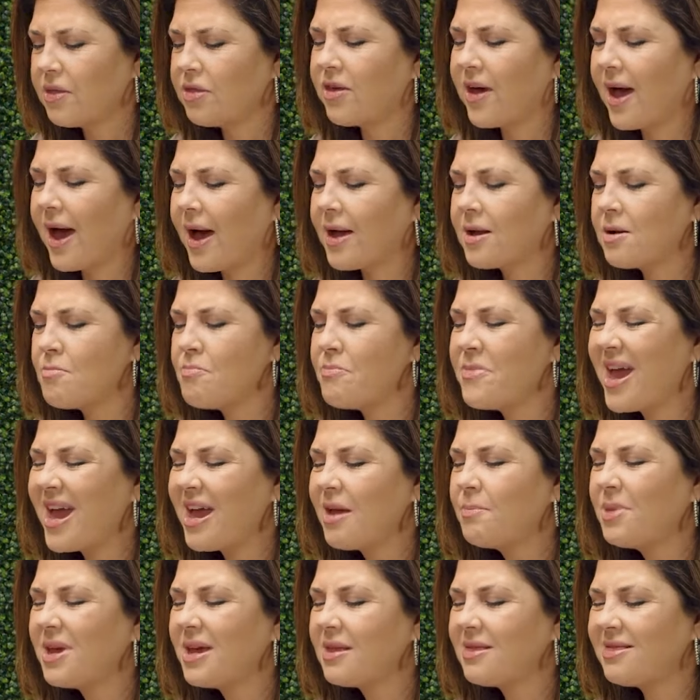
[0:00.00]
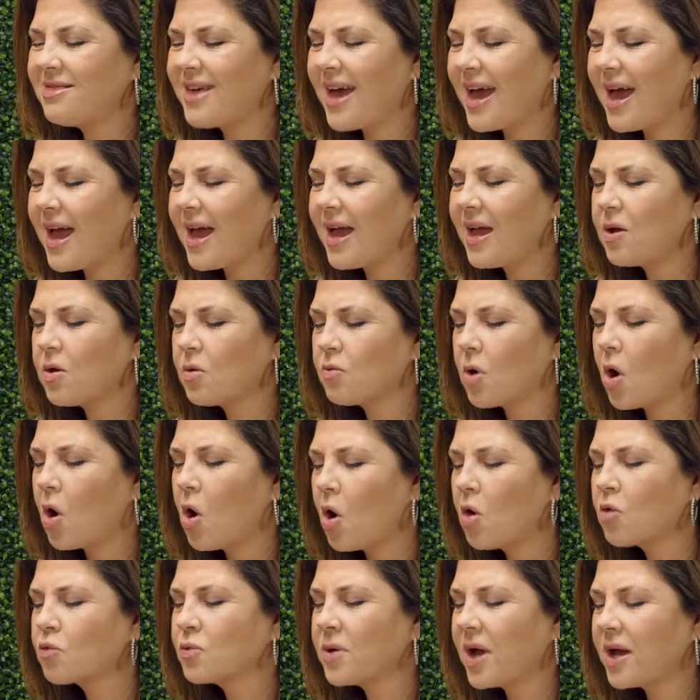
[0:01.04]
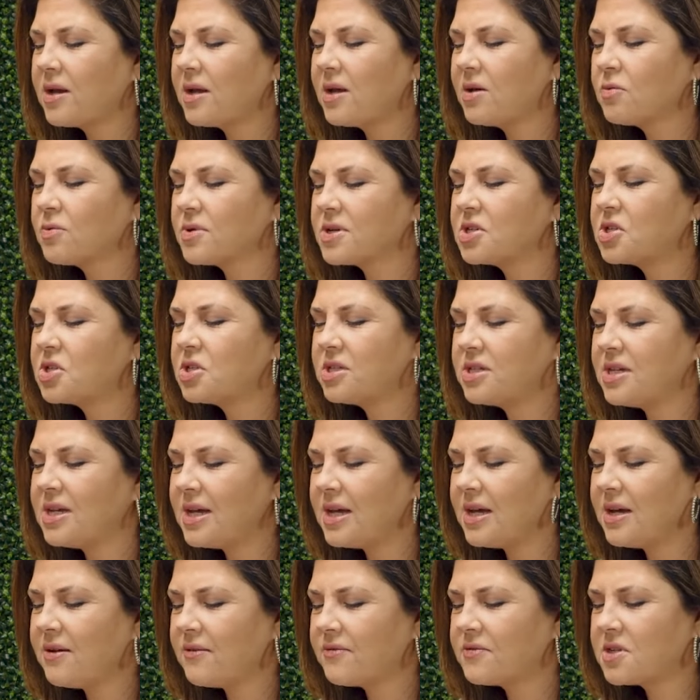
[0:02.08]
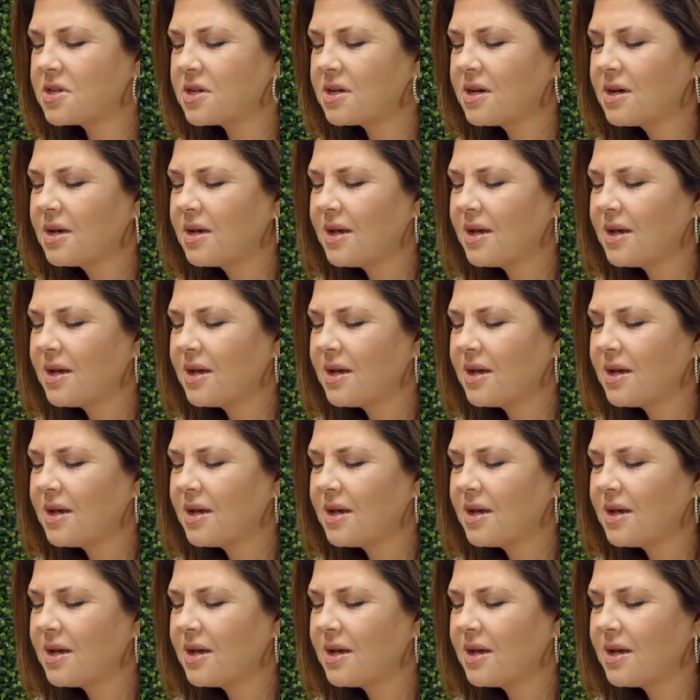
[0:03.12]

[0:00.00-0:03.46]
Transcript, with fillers: that maybe they already received